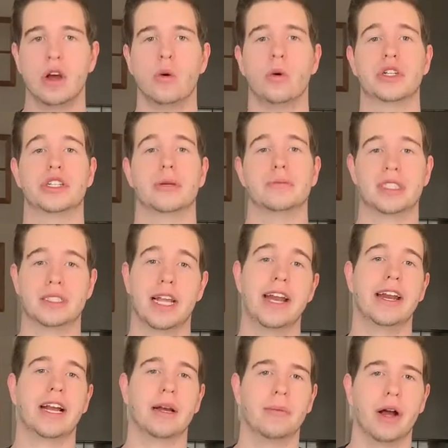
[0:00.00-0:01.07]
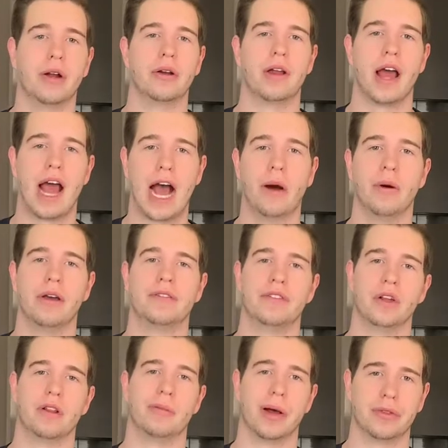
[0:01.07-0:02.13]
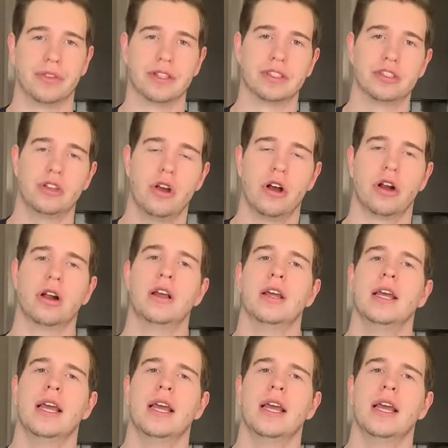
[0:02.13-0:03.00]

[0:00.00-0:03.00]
which I'm stating about how I feel about the song.